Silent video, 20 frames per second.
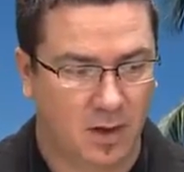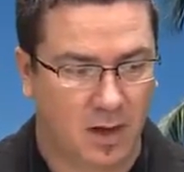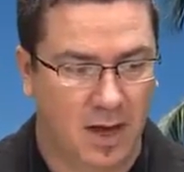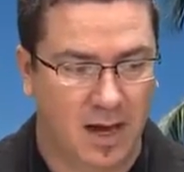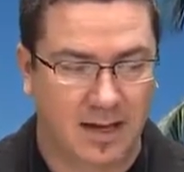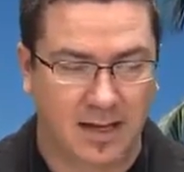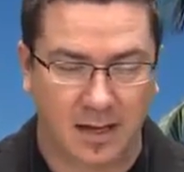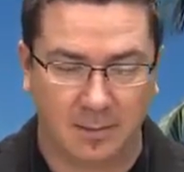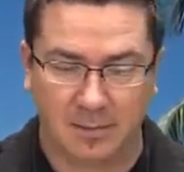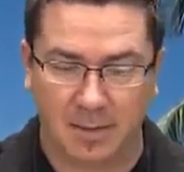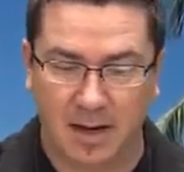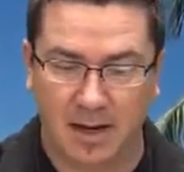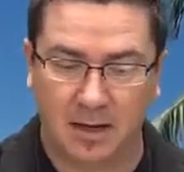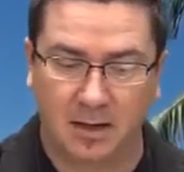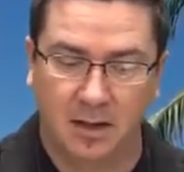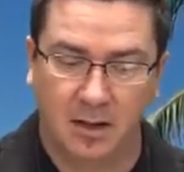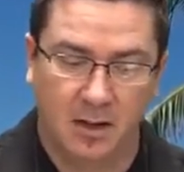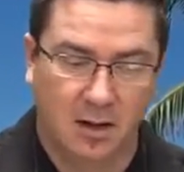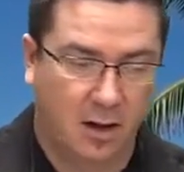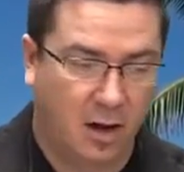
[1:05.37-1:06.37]
I get
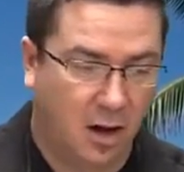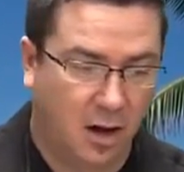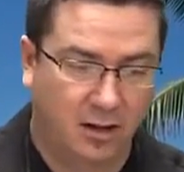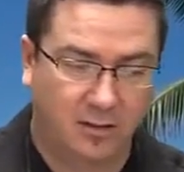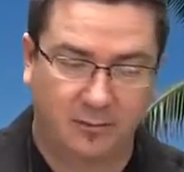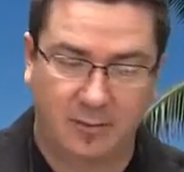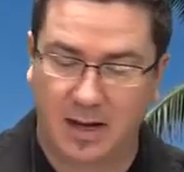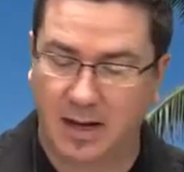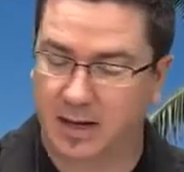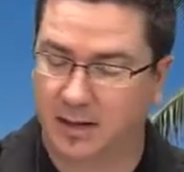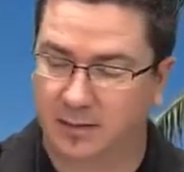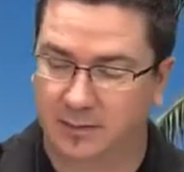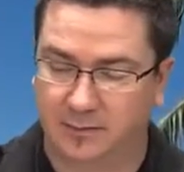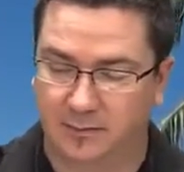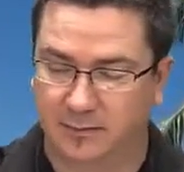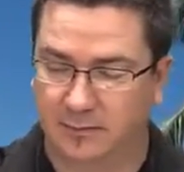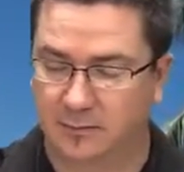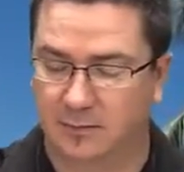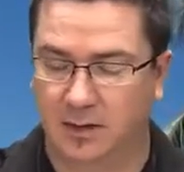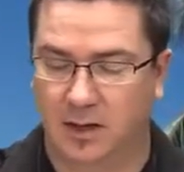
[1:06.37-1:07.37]
all of my
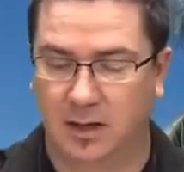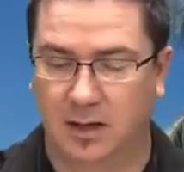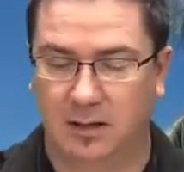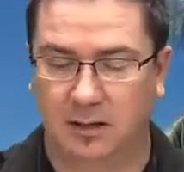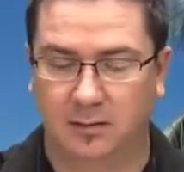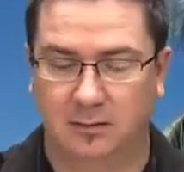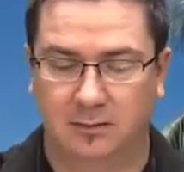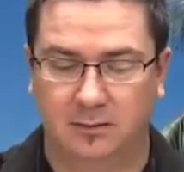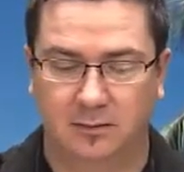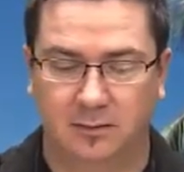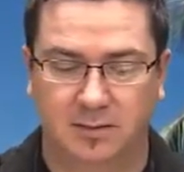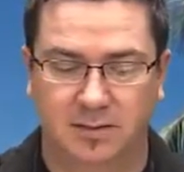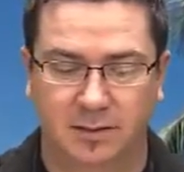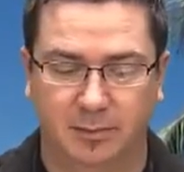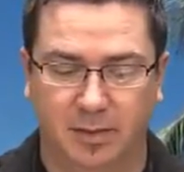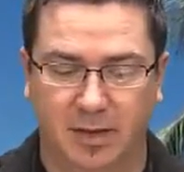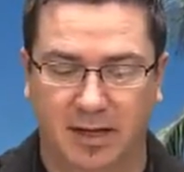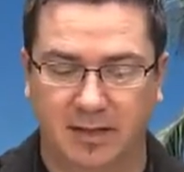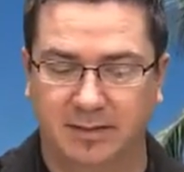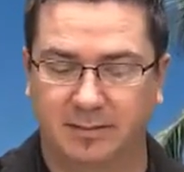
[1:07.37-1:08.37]

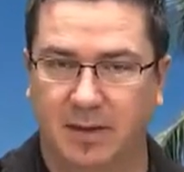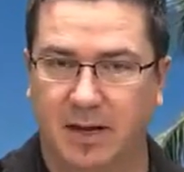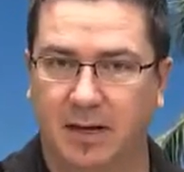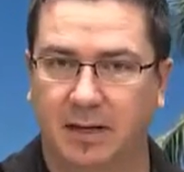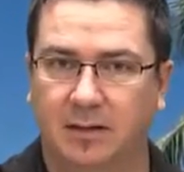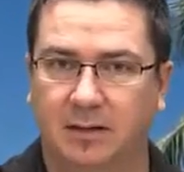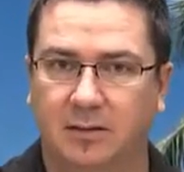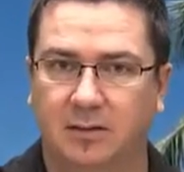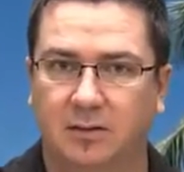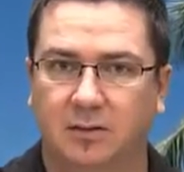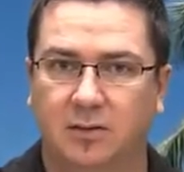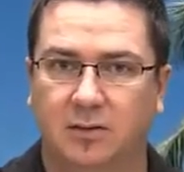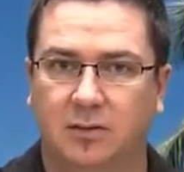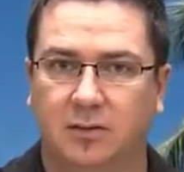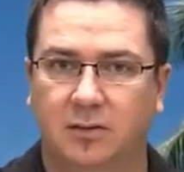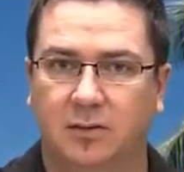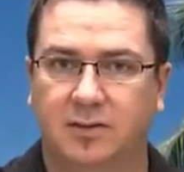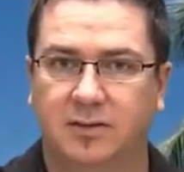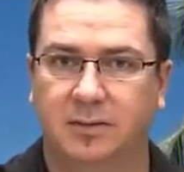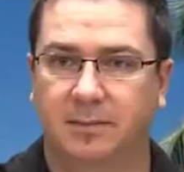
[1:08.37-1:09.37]
supplies, my
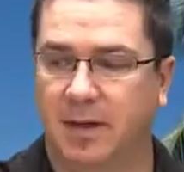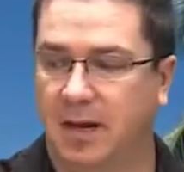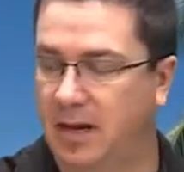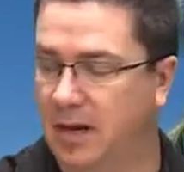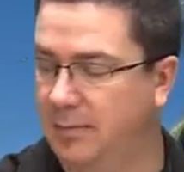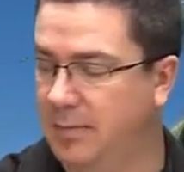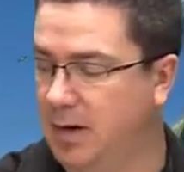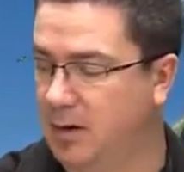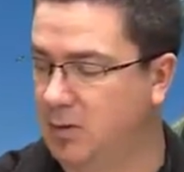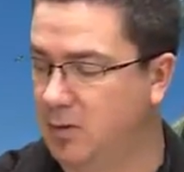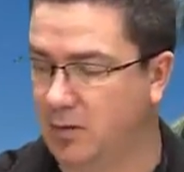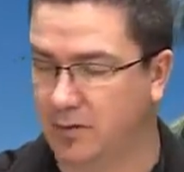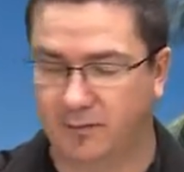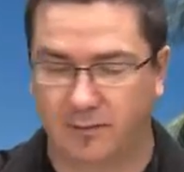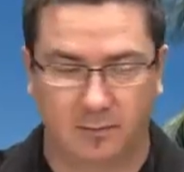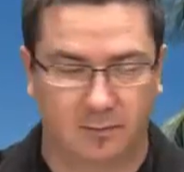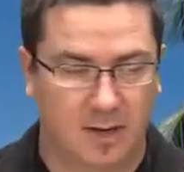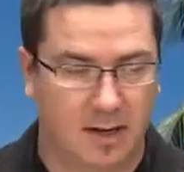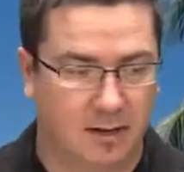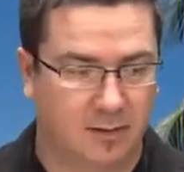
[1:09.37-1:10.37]
cement and my cork,
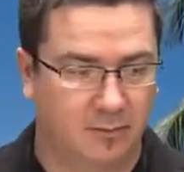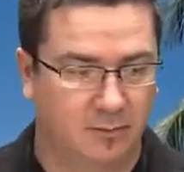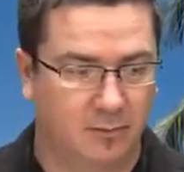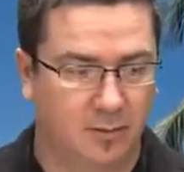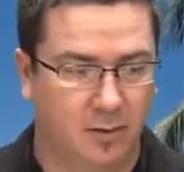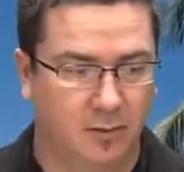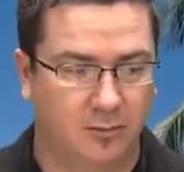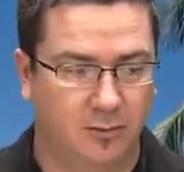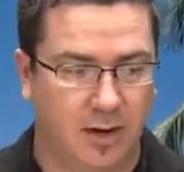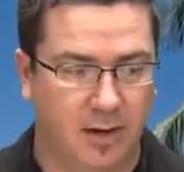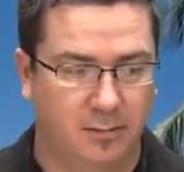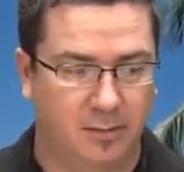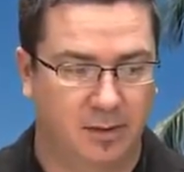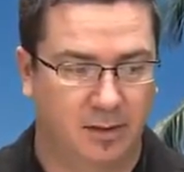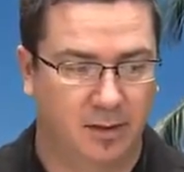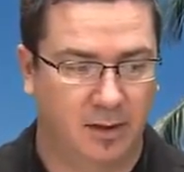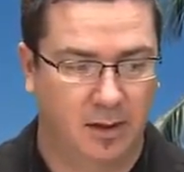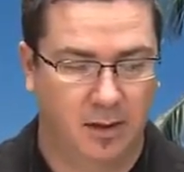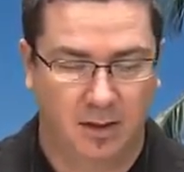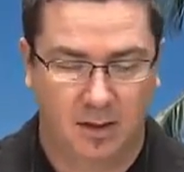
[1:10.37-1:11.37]
from my road rep.
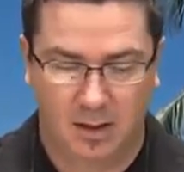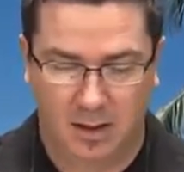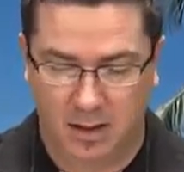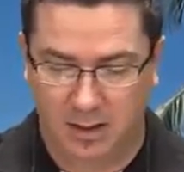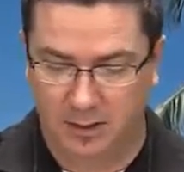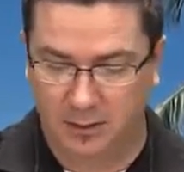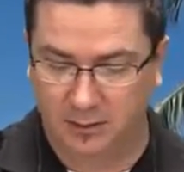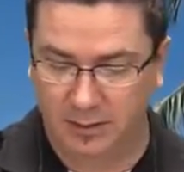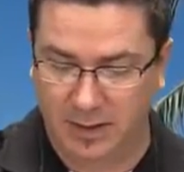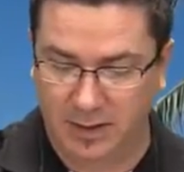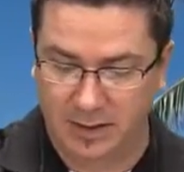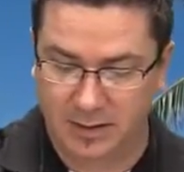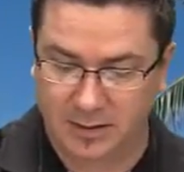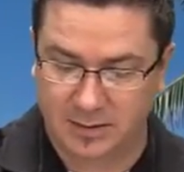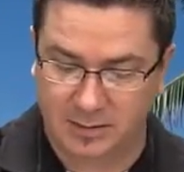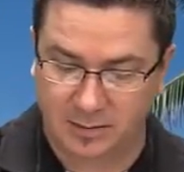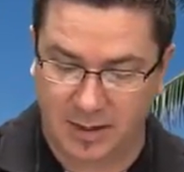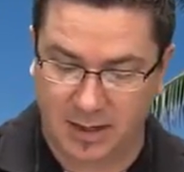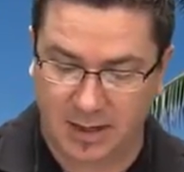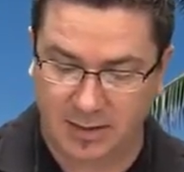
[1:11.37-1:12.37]
You'll need a
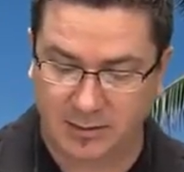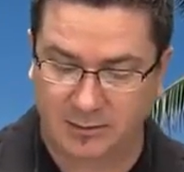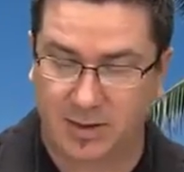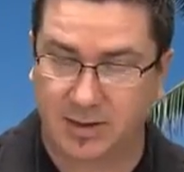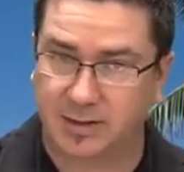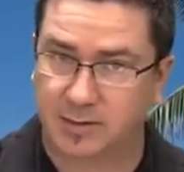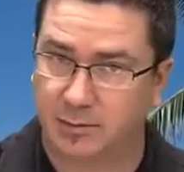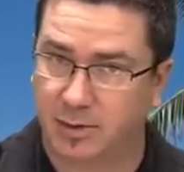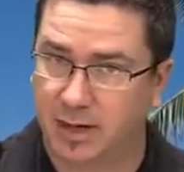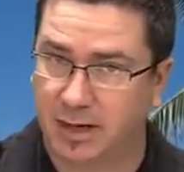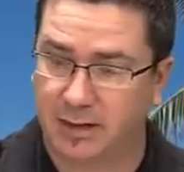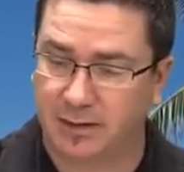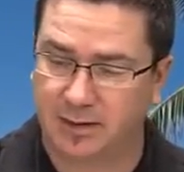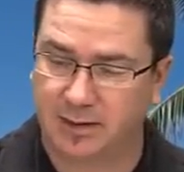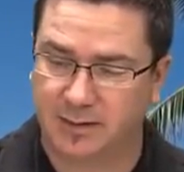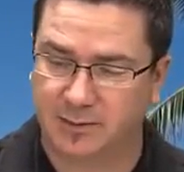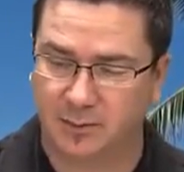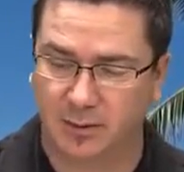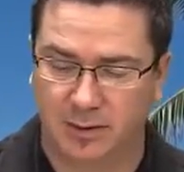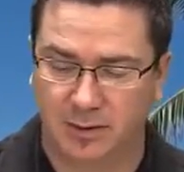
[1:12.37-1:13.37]
straight edge razor blade,
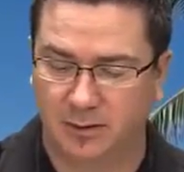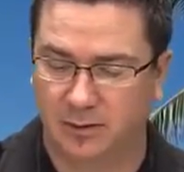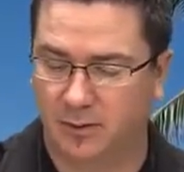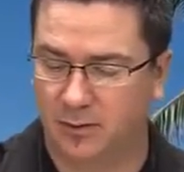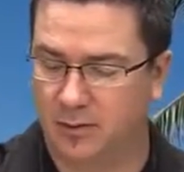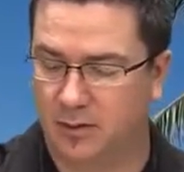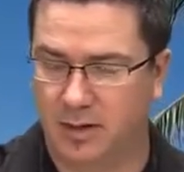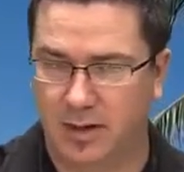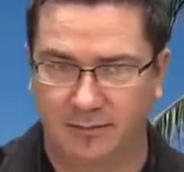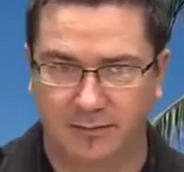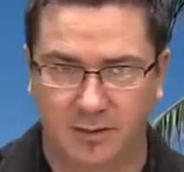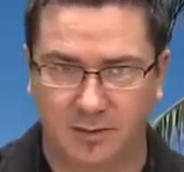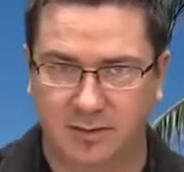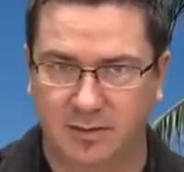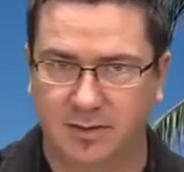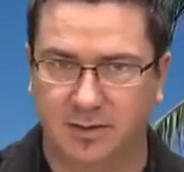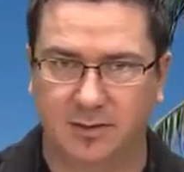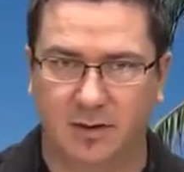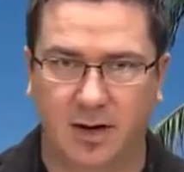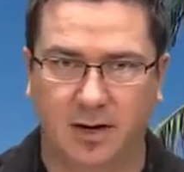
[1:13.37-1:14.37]
this one, or I've used
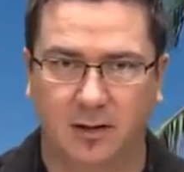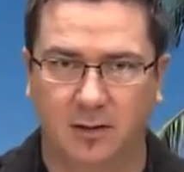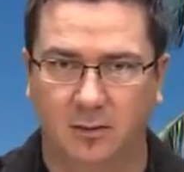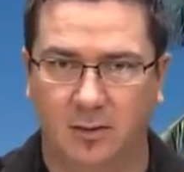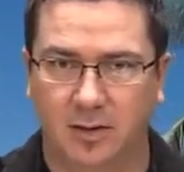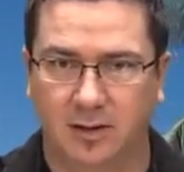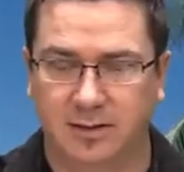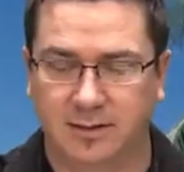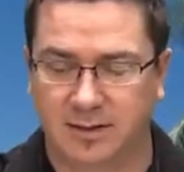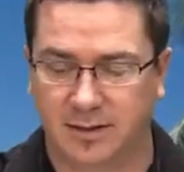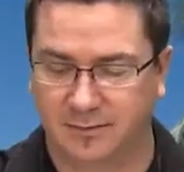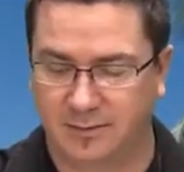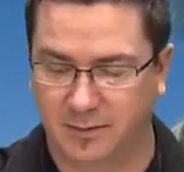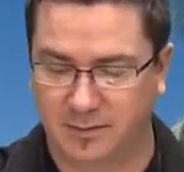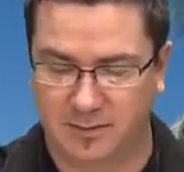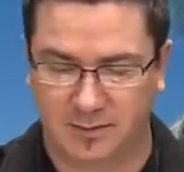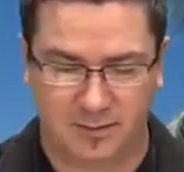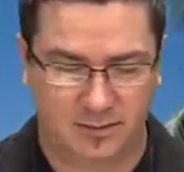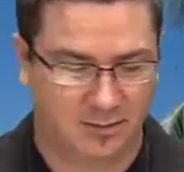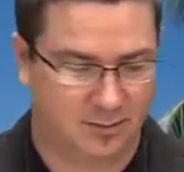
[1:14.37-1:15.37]
the triangle ones, I've
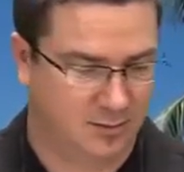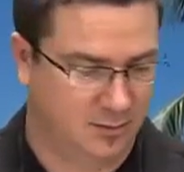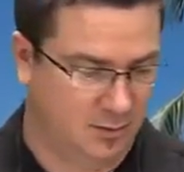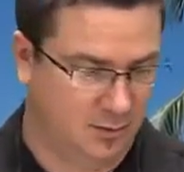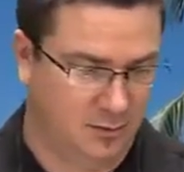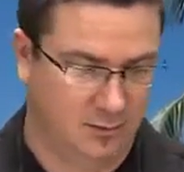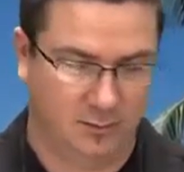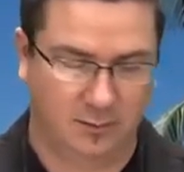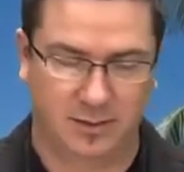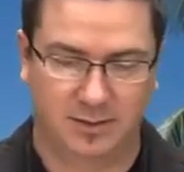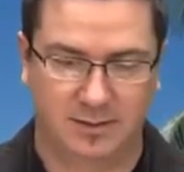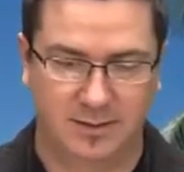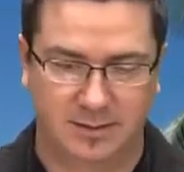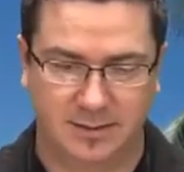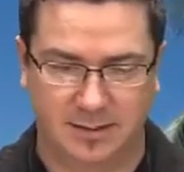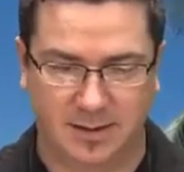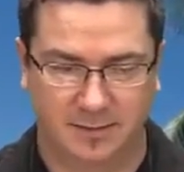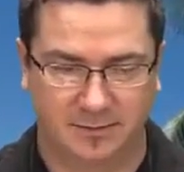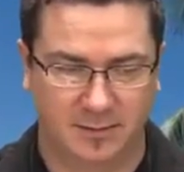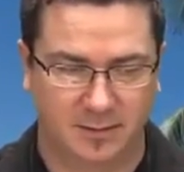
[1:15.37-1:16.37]
used old
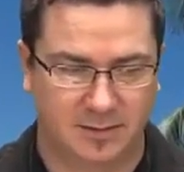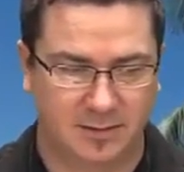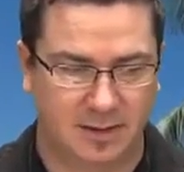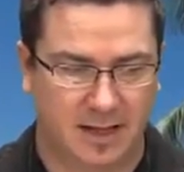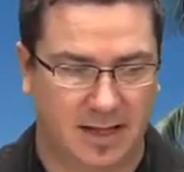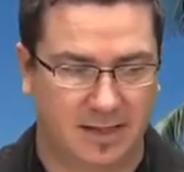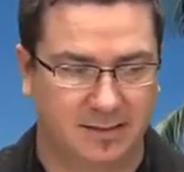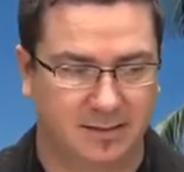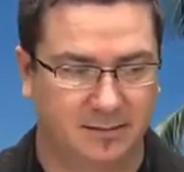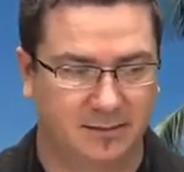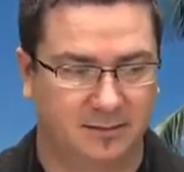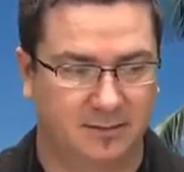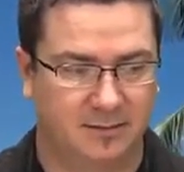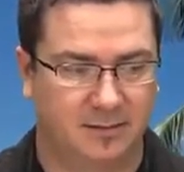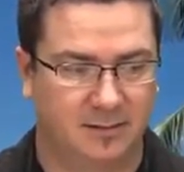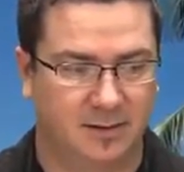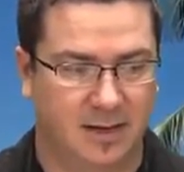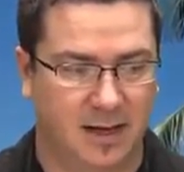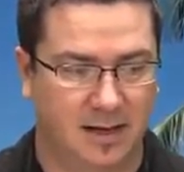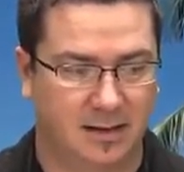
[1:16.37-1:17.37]
ones, I've used lots of
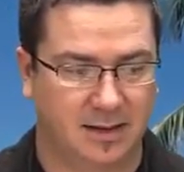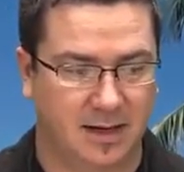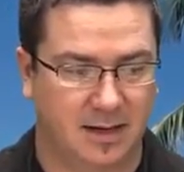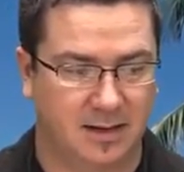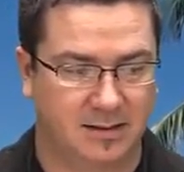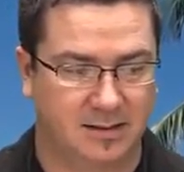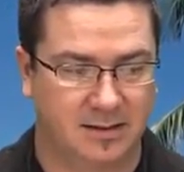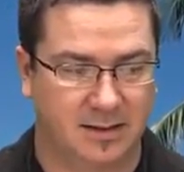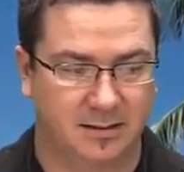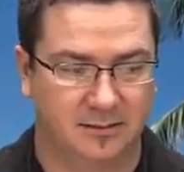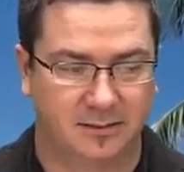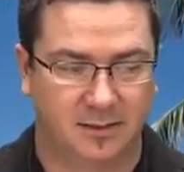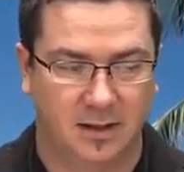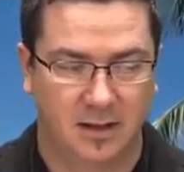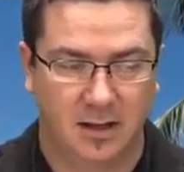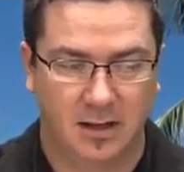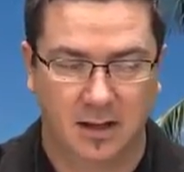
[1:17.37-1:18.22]
that kind of stuff.